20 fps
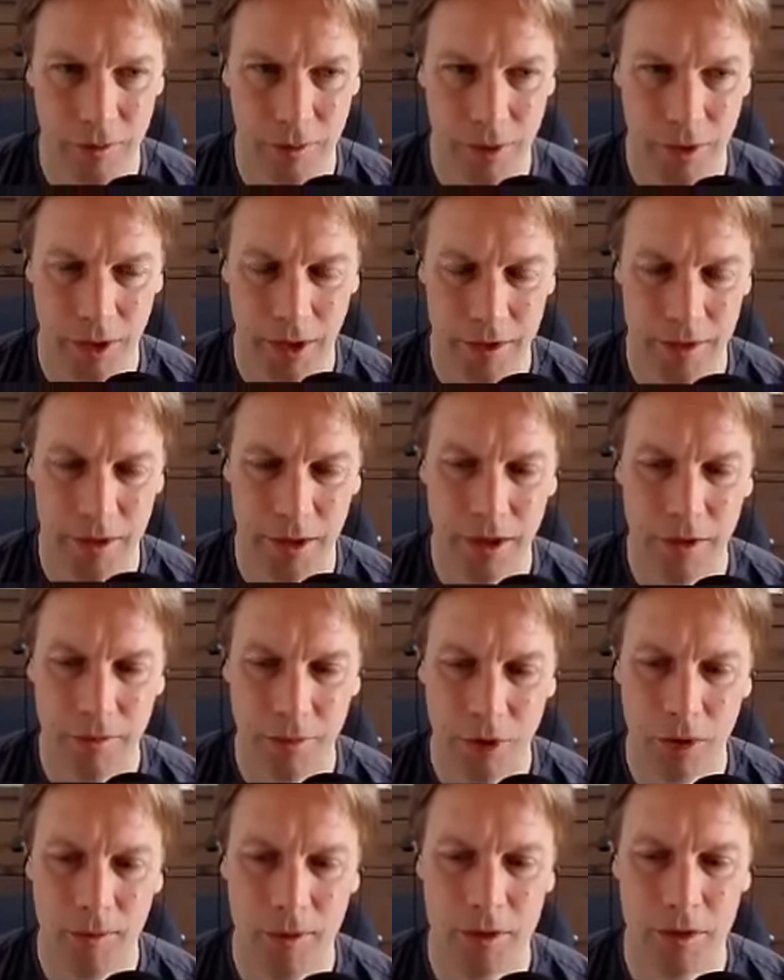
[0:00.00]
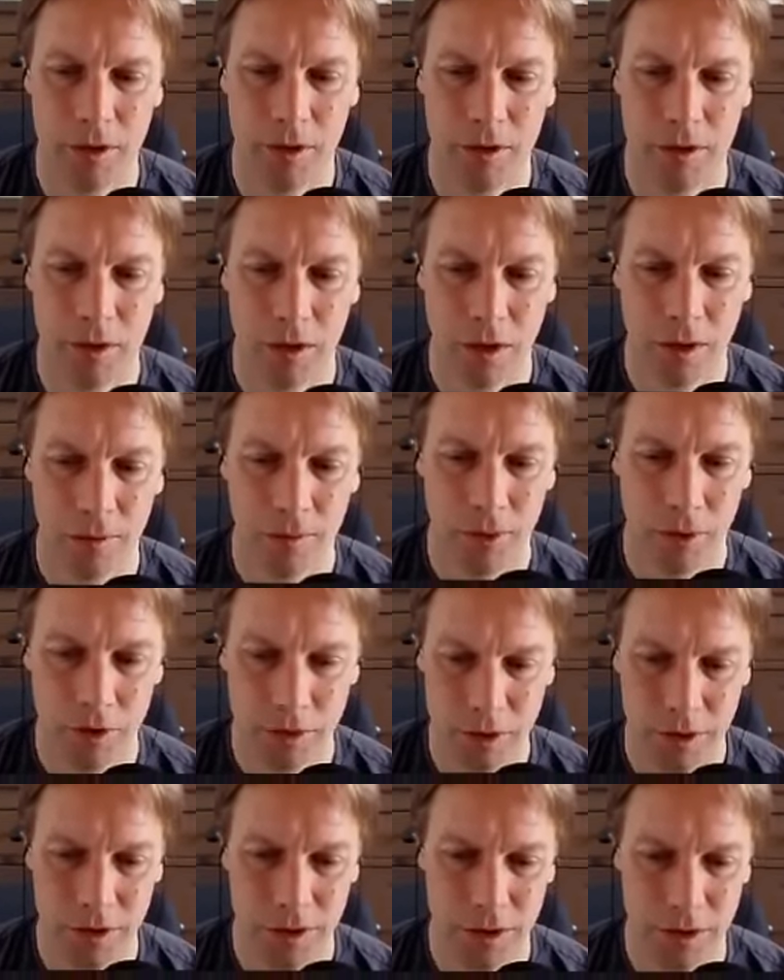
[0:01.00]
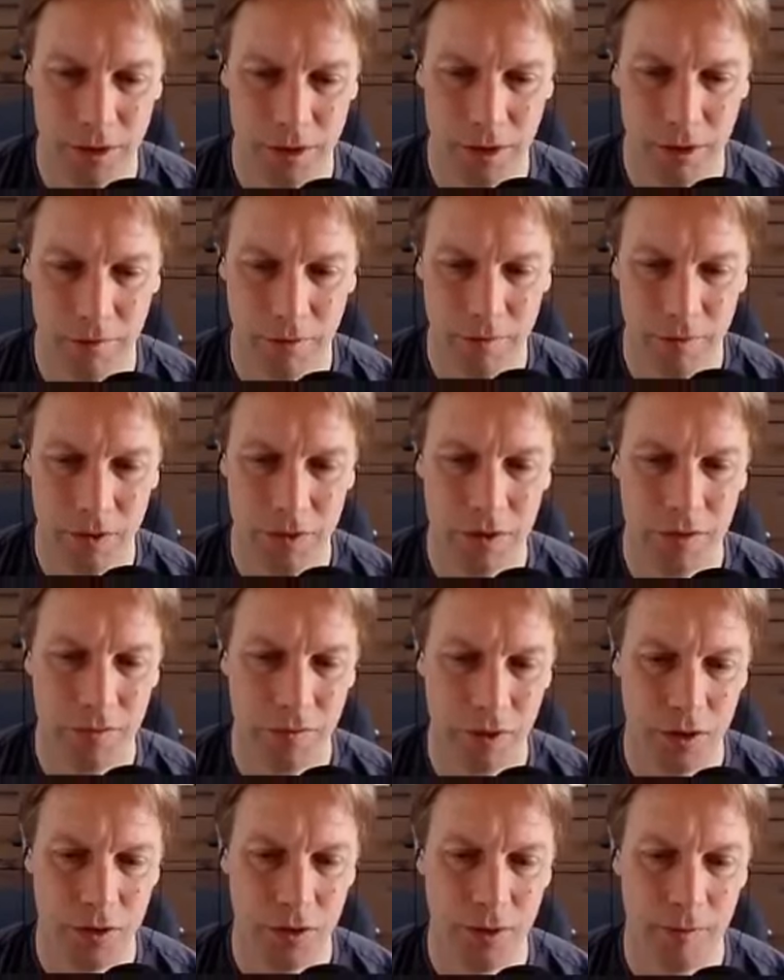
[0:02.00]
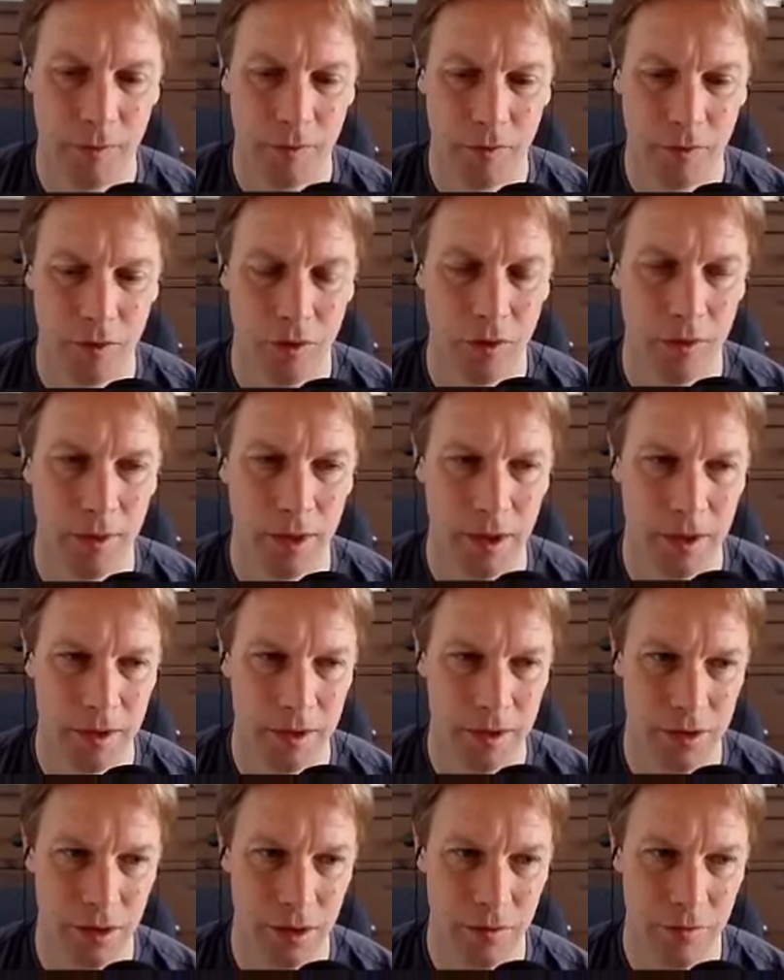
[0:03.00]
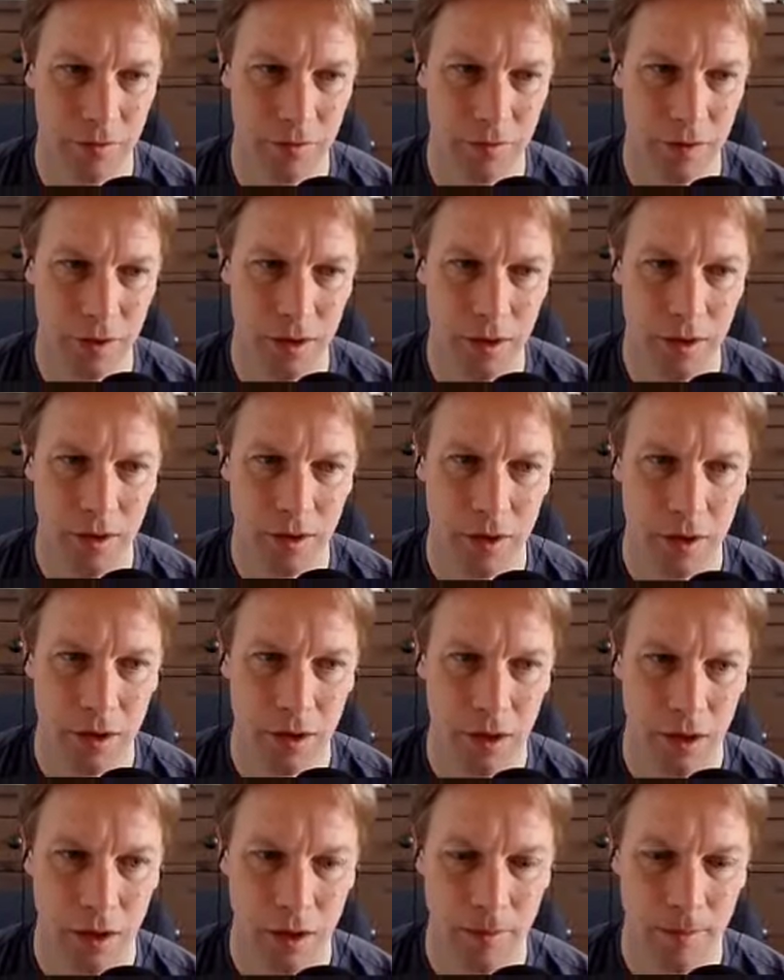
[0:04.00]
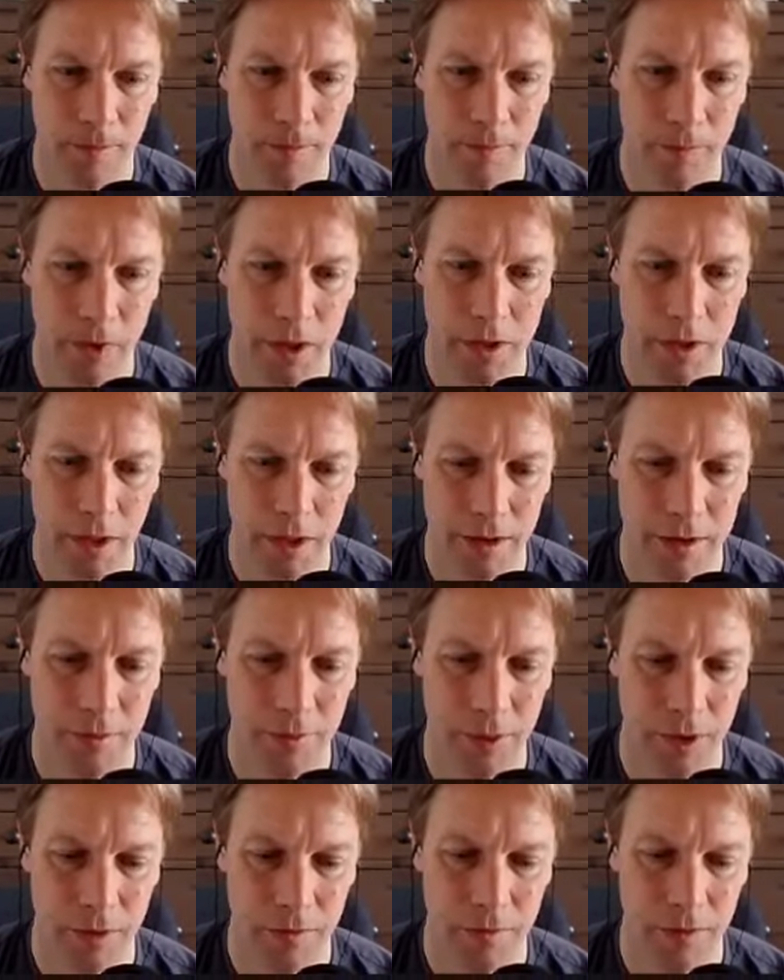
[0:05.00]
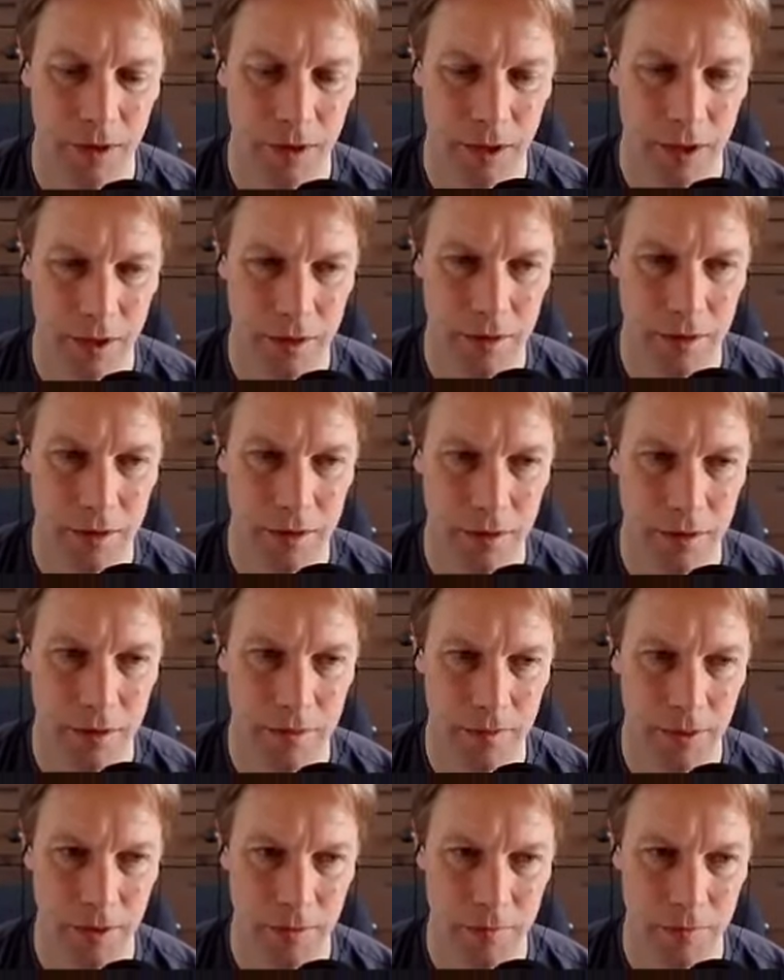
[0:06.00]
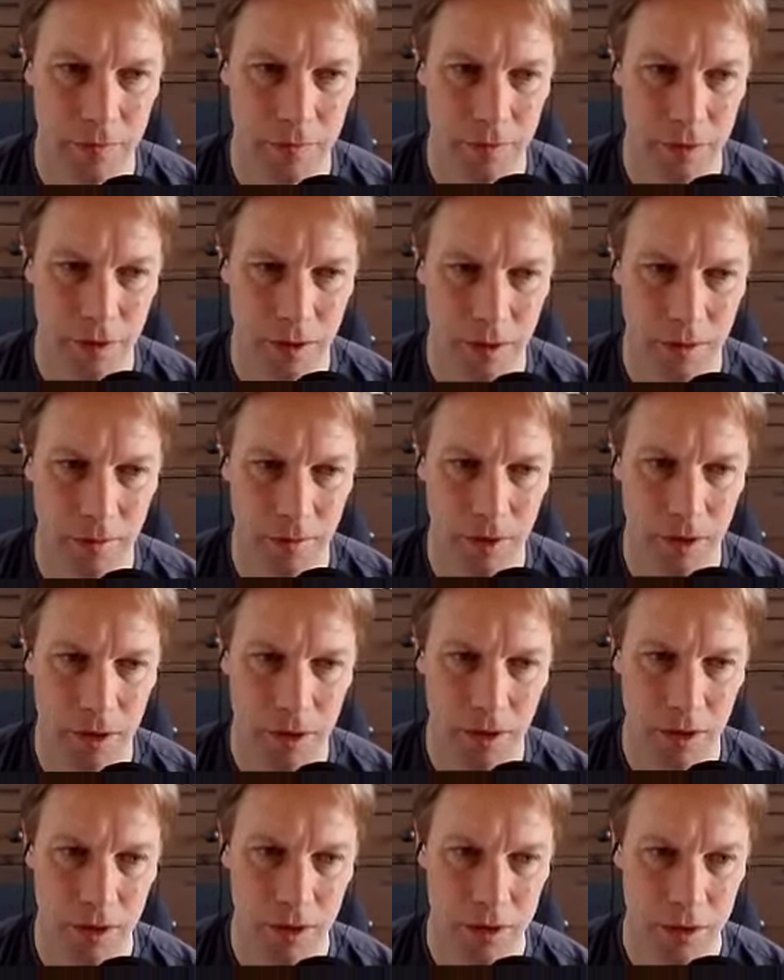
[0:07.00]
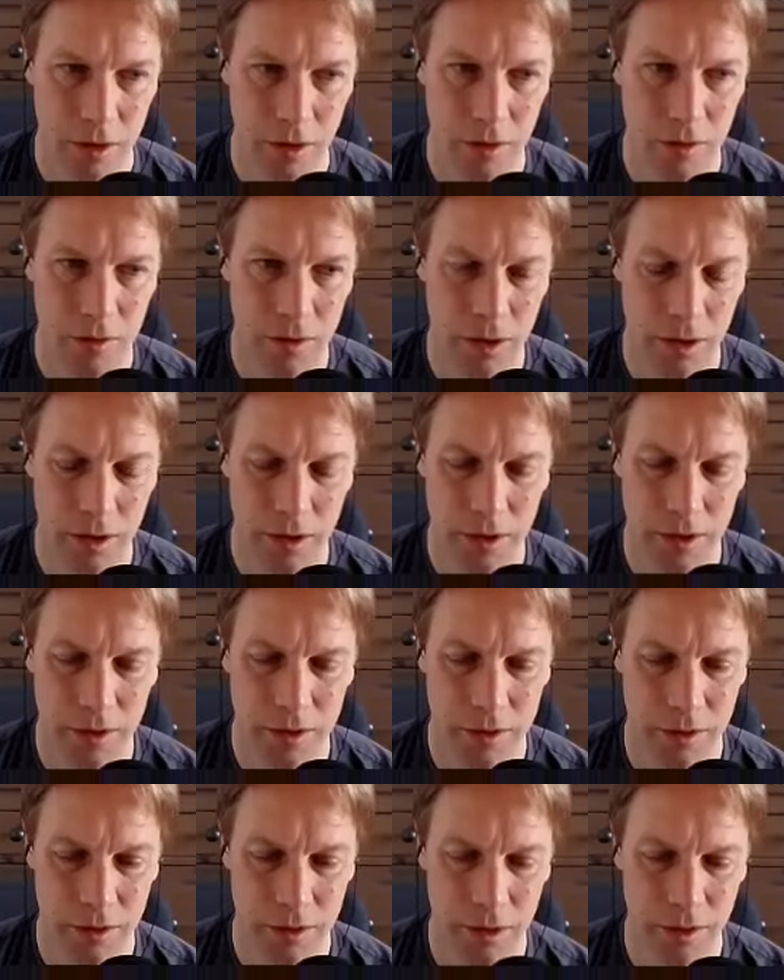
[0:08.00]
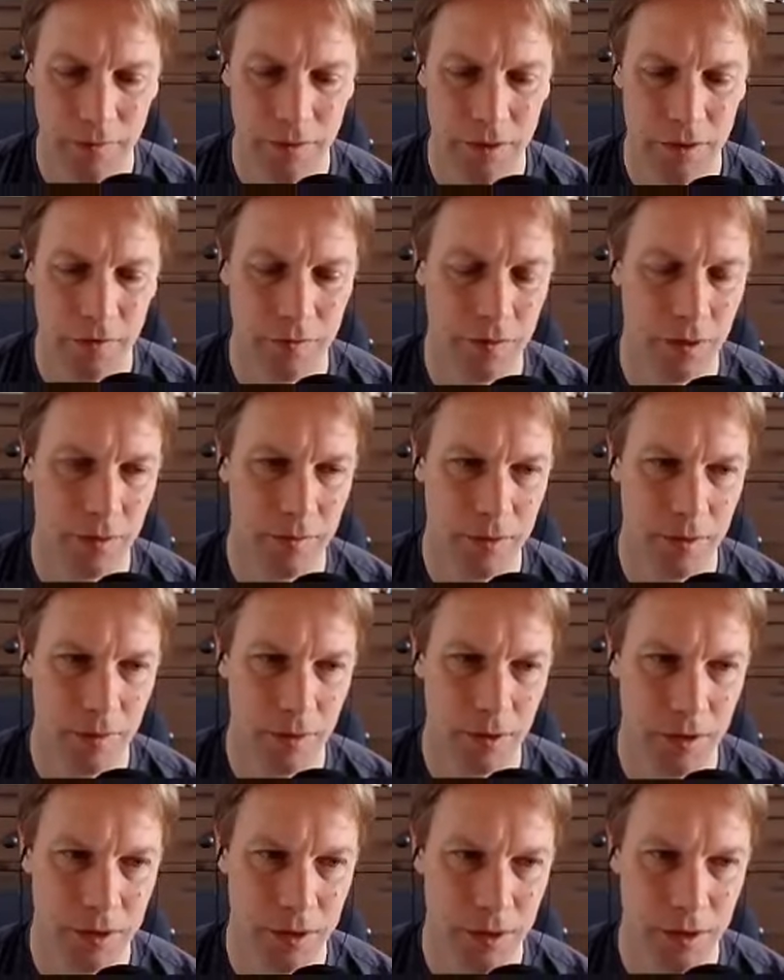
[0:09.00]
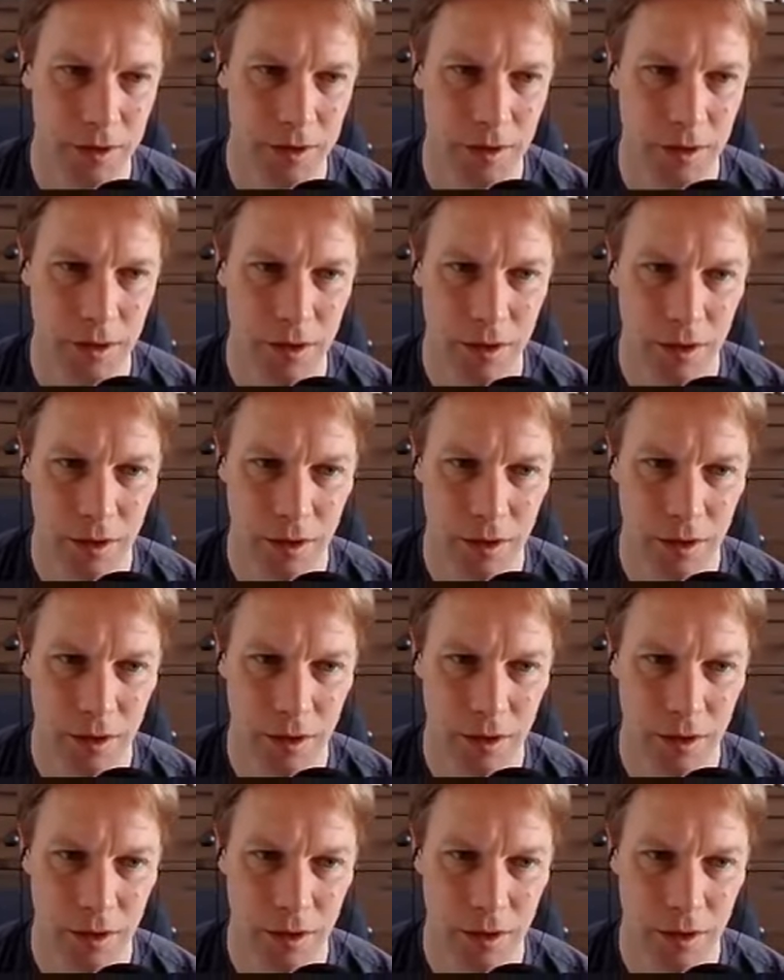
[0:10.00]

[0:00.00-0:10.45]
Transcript: But yeah, take a moment to process this stuff. If this is the first time you've thought about this stuff, it takes a bit of getting into, a bit of slow thinking. So give yourself time to process.